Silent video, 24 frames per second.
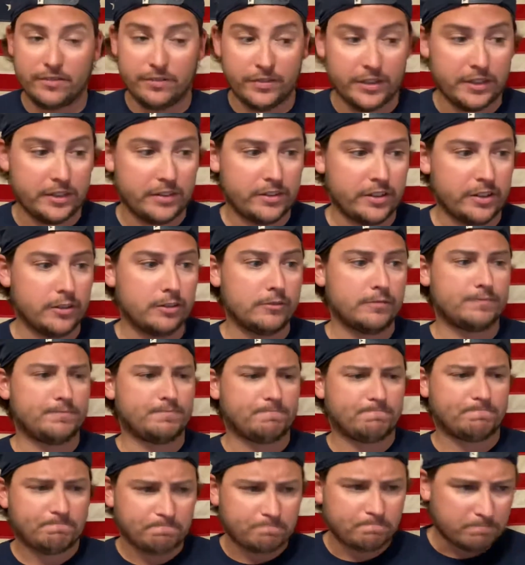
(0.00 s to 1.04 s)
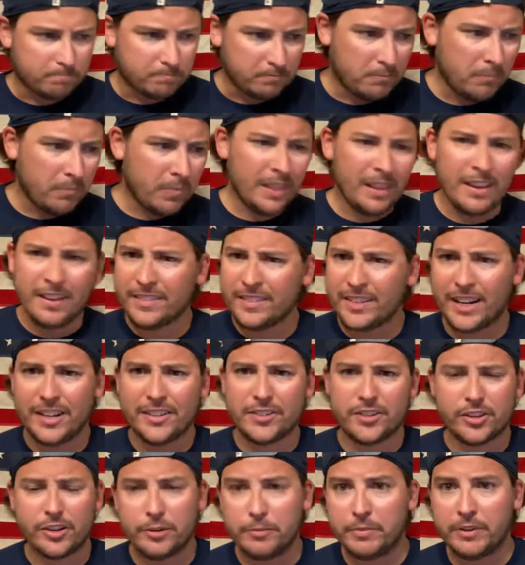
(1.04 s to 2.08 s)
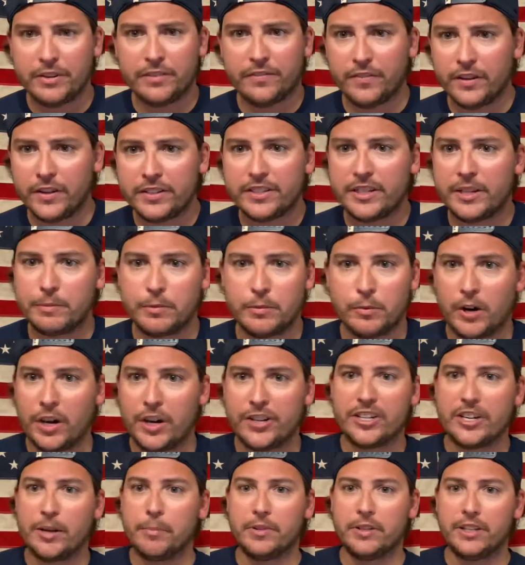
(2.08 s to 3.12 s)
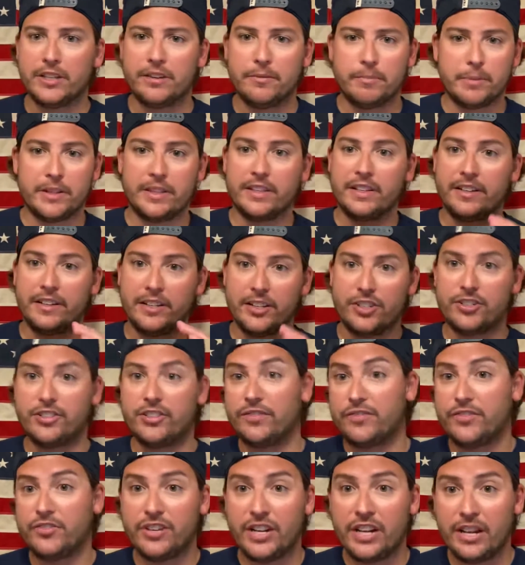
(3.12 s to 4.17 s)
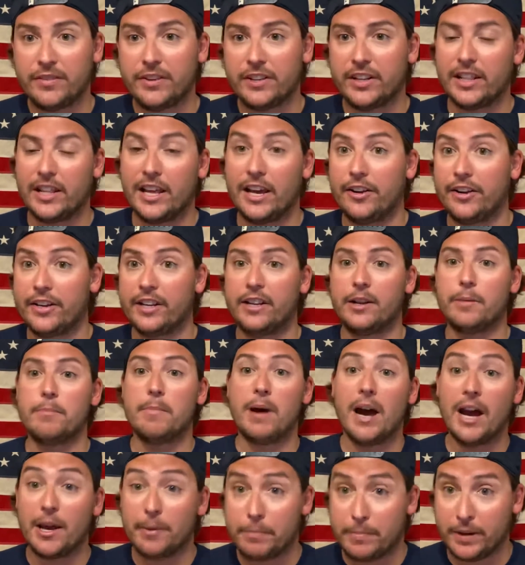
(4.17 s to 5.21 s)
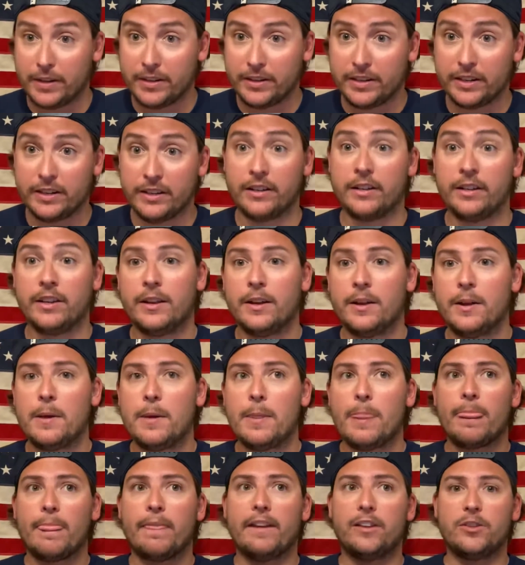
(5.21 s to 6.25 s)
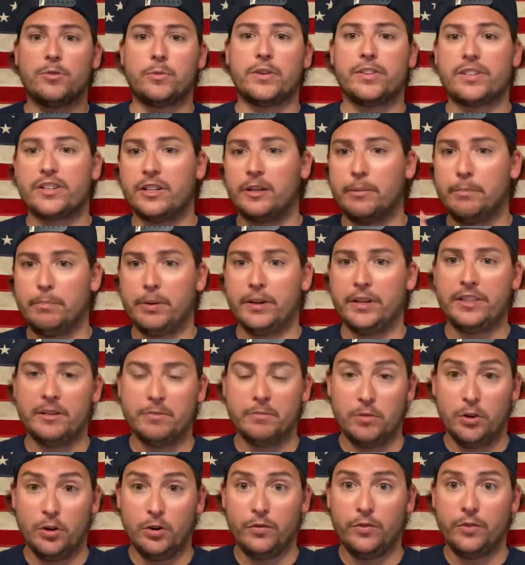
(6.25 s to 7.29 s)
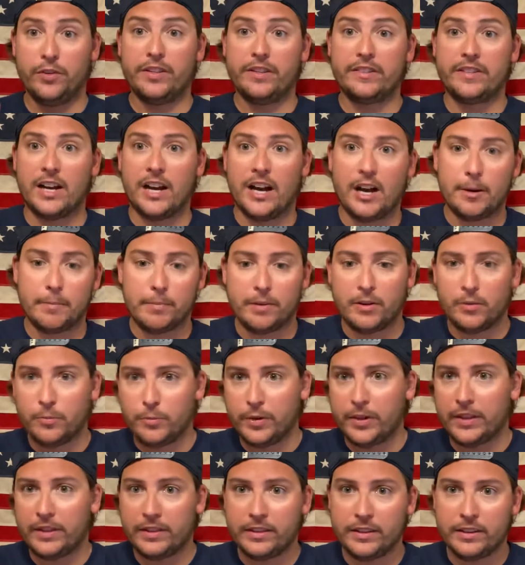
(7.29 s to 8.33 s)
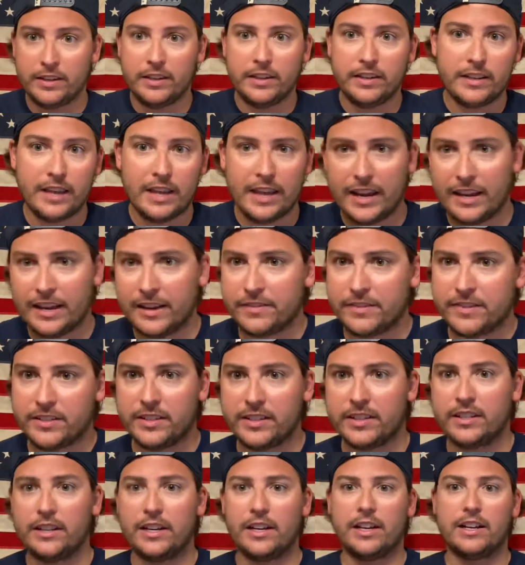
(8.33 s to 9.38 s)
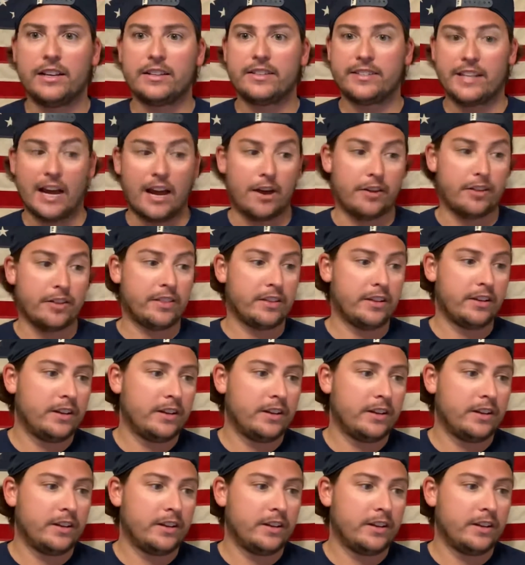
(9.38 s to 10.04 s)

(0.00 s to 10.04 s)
So Titans are going to be a fun team to watch, I believe, but the addition of Jadeveon Clowney, in my opinion, is what's going to put them over the top and win the AFC South.